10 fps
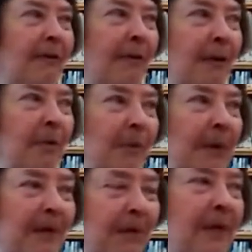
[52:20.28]
grow
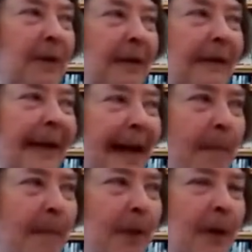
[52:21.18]
3 foot in
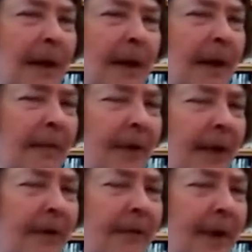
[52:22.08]
diameter. I've
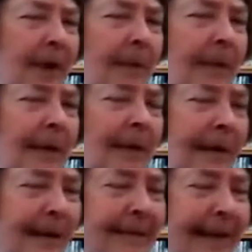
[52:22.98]
yet to find one that
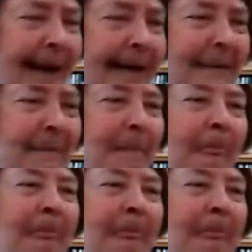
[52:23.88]
does that.